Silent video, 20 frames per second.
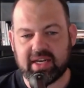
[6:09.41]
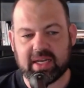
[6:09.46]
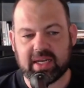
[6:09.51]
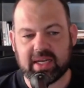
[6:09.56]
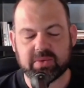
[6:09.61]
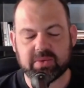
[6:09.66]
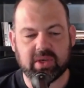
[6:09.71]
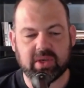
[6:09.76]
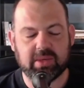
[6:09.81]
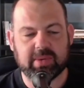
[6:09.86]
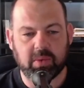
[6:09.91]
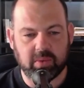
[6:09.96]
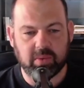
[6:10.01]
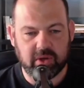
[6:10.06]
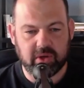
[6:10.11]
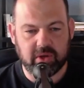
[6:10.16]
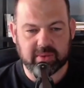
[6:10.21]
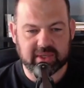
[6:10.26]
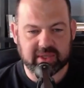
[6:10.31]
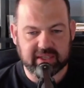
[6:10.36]
stand-ups about
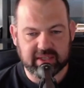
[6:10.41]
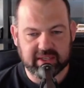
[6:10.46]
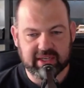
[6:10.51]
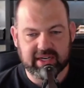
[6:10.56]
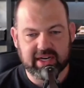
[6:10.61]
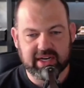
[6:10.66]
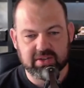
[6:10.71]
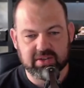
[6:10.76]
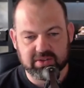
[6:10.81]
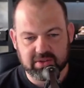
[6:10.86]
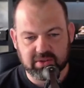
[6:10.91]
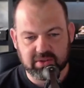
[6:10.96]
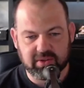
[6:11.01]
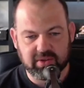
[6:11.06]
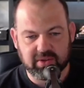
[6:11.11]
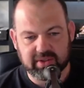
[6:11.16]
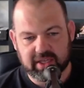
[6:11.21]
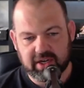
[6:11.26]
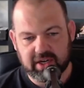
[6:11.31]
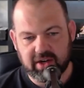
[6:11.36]
what work we can get
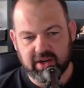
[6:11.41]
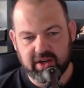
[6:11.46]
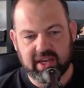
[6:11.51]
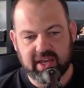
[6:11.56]
to the door.